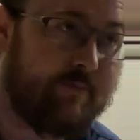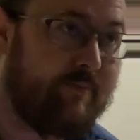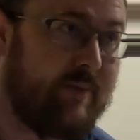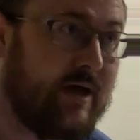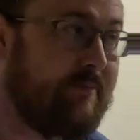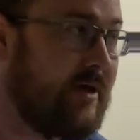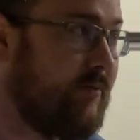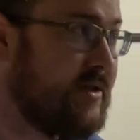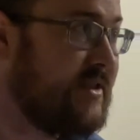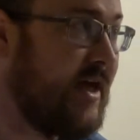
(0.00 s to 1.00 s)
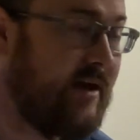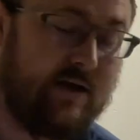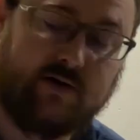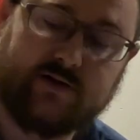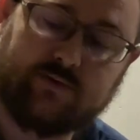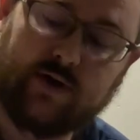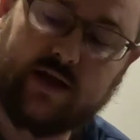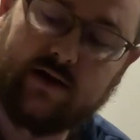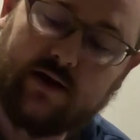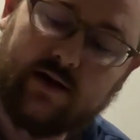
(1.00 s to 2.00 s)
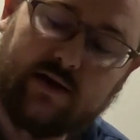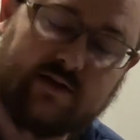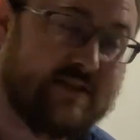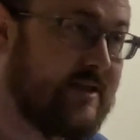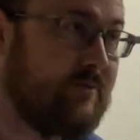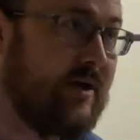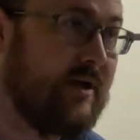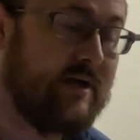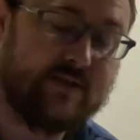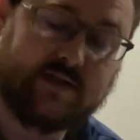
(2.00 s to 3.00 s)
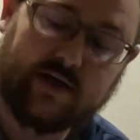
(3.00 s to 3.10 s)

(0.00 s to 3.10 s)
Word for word: our PIP that was set here at 20. This is what it is